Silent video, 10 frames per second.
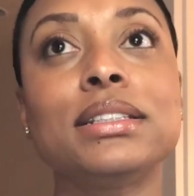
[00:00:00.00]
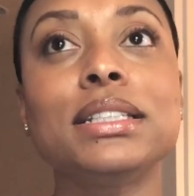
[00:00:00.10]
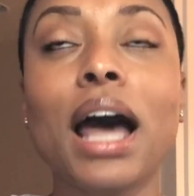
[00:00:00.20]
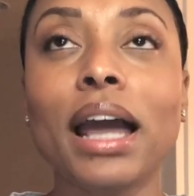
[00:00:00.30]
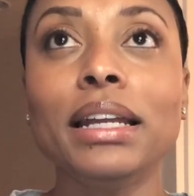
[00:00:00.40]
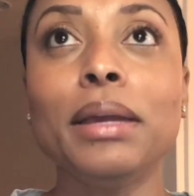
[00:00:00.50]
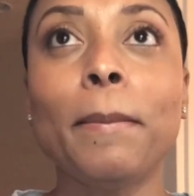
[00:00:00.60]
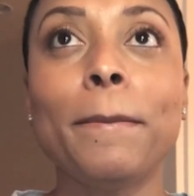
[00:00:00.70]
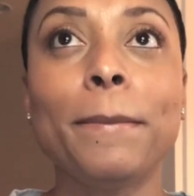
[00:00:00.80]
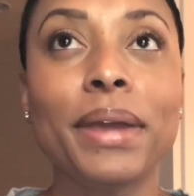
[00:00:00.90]

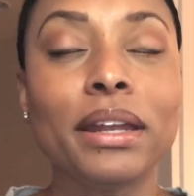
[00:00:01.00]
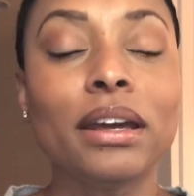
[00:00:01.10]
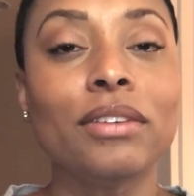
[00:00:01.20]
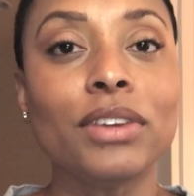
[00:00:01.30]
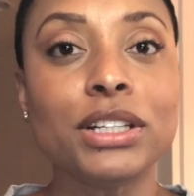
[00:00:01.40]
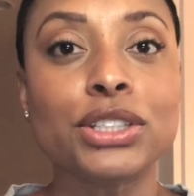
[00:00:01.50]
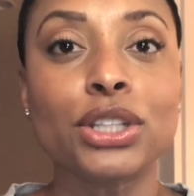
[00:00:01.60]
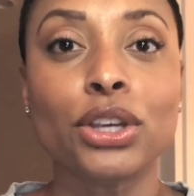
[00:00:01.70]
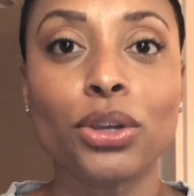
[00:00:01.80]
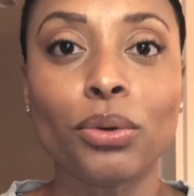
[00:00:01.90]
tiny bit of
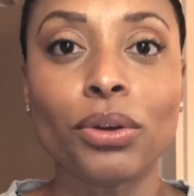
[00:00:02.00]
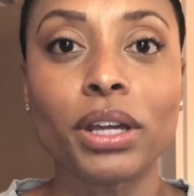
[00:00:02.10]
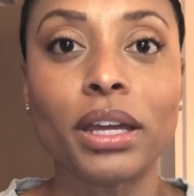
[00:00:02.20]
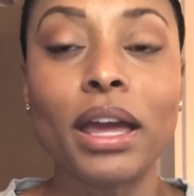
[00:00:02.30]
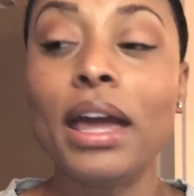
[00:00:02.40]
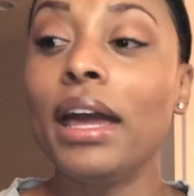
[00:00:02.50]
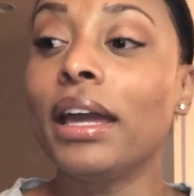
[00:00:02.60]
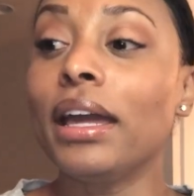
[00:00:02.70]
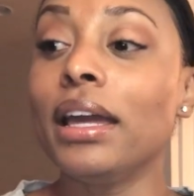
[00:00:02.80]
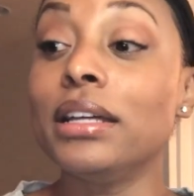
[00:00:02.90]
insecurity
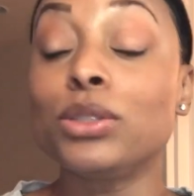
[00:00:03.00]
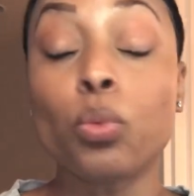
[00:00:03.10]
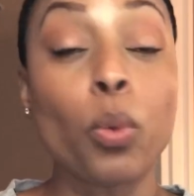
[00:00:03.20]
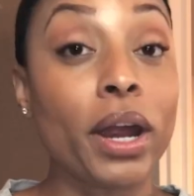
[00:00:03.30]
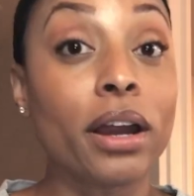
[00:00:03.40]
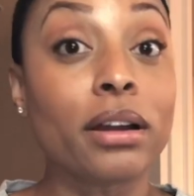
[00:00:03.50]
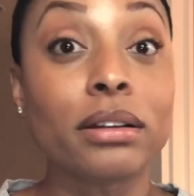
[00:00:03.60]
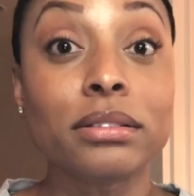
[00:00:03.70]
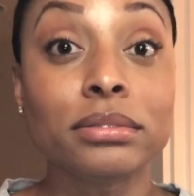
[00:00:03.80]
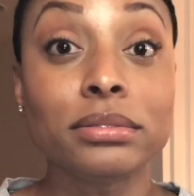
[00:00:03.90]
is
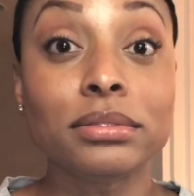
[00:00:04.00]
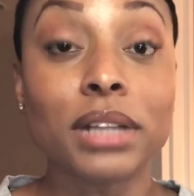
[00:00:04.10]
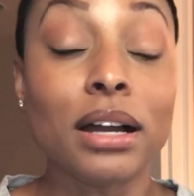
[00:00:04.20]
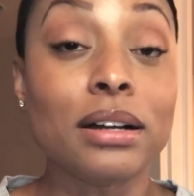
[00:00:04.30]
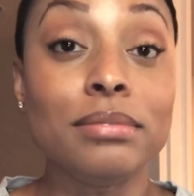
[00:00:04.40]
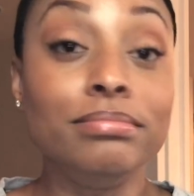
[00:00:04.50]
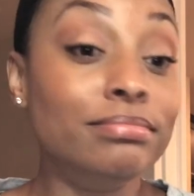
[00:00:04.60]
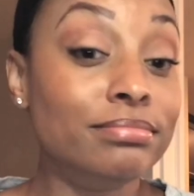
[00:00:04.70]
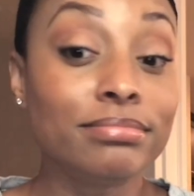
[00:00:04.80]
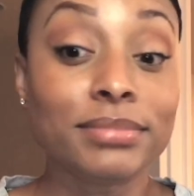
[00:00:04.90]
where
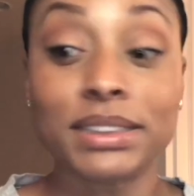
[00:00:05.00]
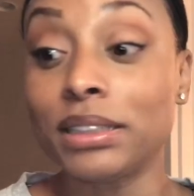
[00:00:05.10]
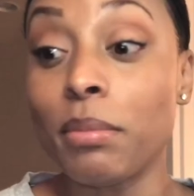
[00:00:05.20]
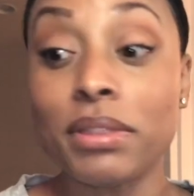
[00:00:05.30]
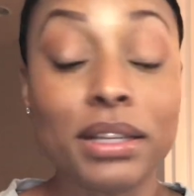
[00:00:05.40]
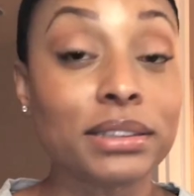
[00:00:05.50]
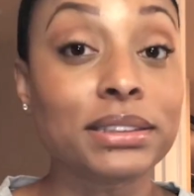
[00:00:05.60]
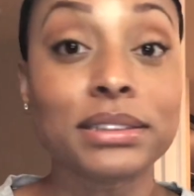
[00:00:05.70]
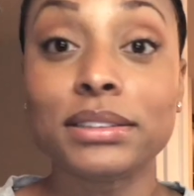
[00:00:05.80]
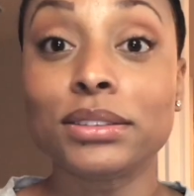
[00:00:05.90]
some of
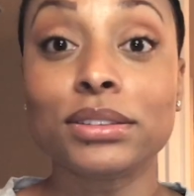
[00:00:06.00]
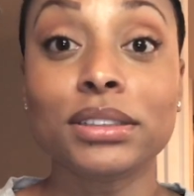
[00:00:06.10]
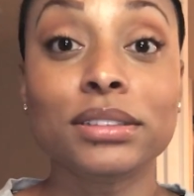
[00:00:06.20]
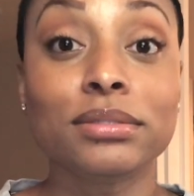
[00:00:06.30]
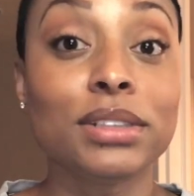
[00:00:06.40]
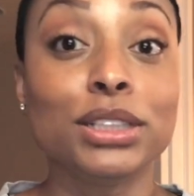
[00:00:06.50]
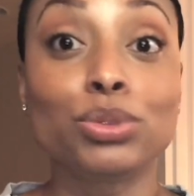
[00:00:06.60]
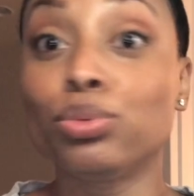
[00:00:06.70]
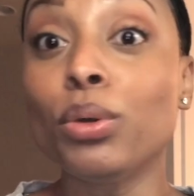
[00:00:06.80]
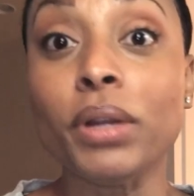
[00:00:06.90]
this is
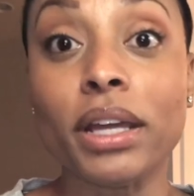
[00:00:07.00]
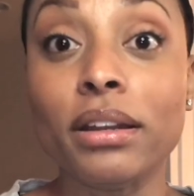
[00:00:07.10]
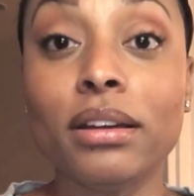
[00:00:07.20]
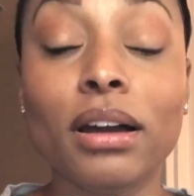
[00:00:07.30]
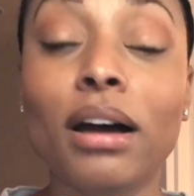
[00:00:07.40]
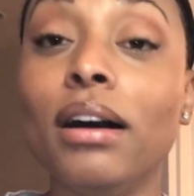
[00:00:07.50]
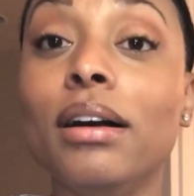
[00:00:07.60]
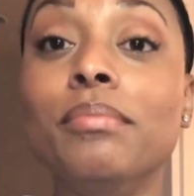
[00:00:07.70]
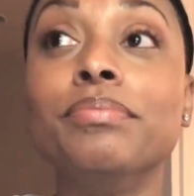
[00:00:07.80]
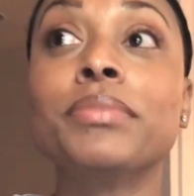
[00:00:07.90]
rooted.
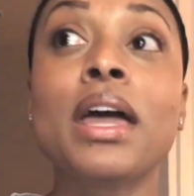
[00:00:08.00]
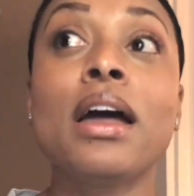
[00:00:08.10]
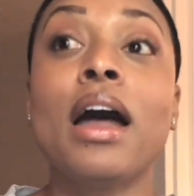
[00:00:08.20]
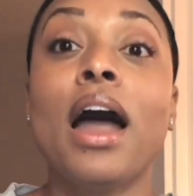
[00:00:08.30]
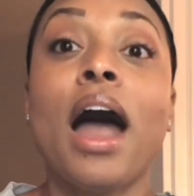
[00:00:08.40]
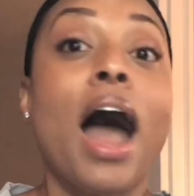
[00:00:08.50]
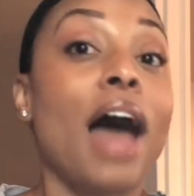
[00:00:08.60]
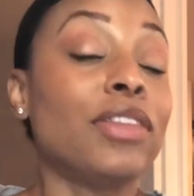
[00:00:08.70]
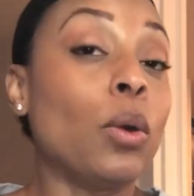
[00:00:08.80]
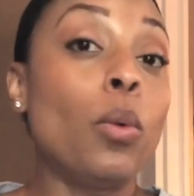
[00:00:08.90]
I
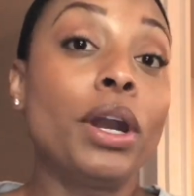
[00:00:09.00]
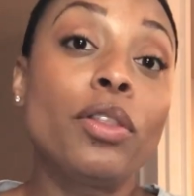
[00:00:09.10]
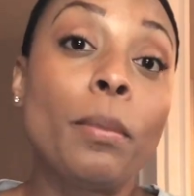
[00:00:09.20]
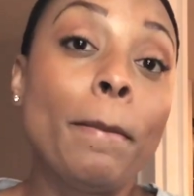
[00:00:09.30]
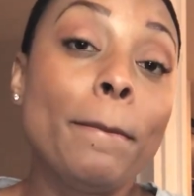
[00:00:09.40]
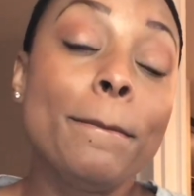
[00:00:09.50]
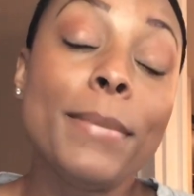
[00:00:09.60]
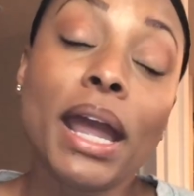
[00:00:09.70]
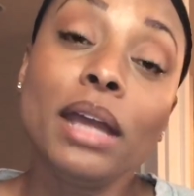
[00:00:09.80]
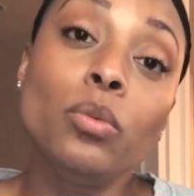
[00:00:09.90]
think one of the
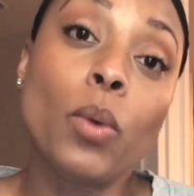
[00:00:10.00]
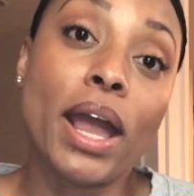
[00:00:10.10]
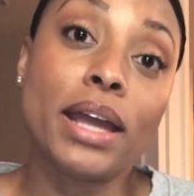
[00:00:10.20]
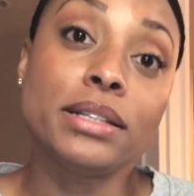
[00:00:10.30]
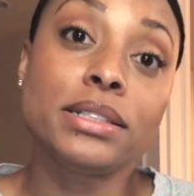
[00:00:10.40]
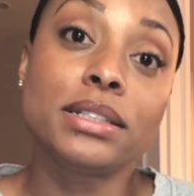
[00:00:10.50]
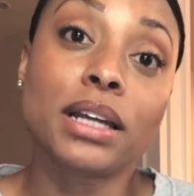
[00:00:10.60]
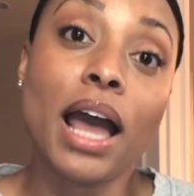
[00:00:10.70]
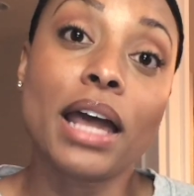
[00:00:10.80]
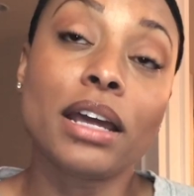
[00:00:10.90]
main ways to
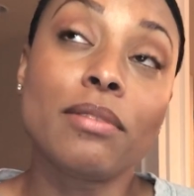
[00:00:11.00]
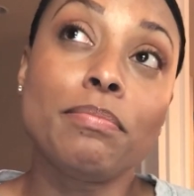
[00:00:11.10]
kind of